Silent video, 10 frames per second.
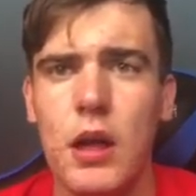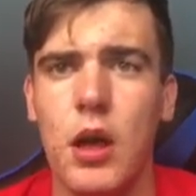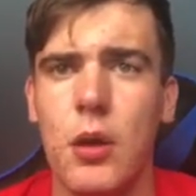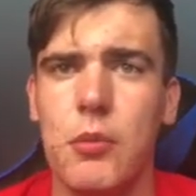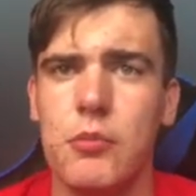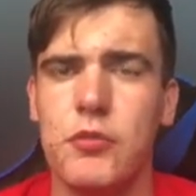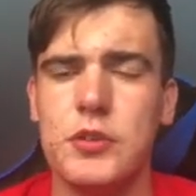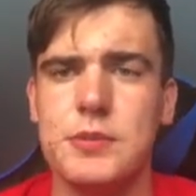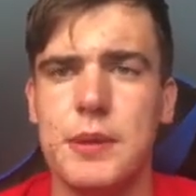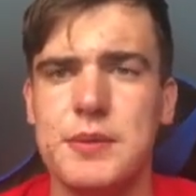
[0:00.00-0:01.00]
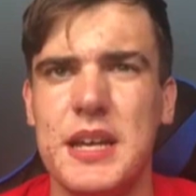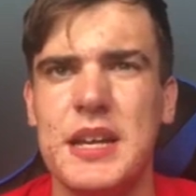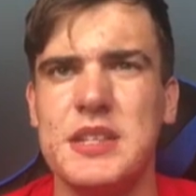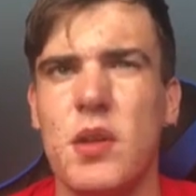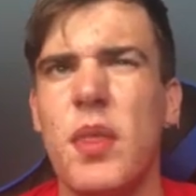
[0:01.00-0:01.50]
for you to be able to get
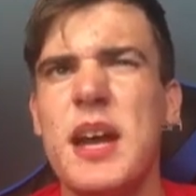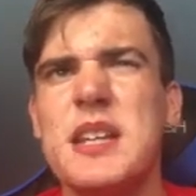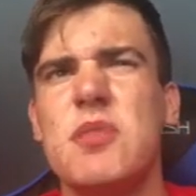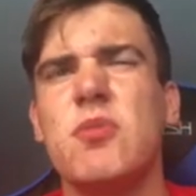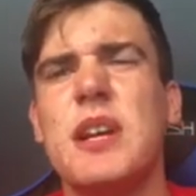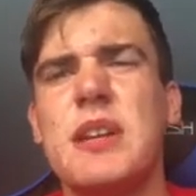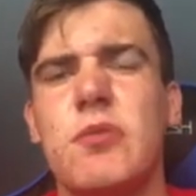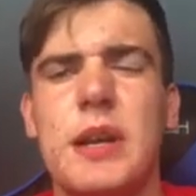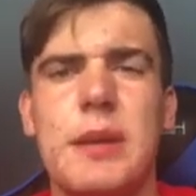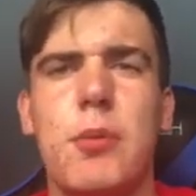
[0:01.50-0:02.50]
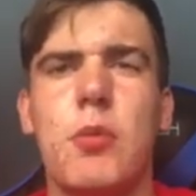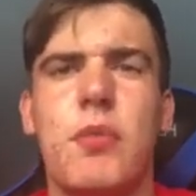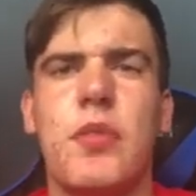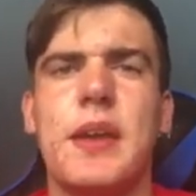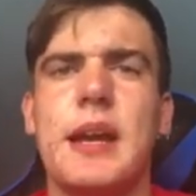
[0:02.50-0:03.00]
in. So that is a really, really
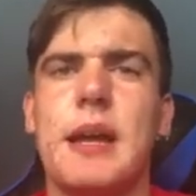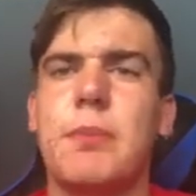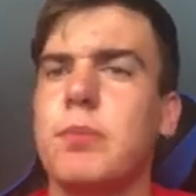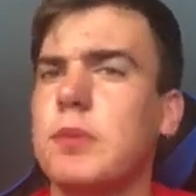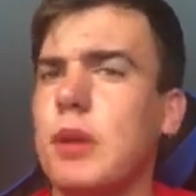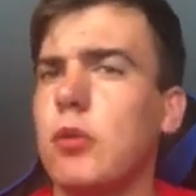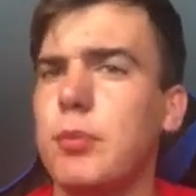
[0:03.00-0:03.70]
important thing. And on the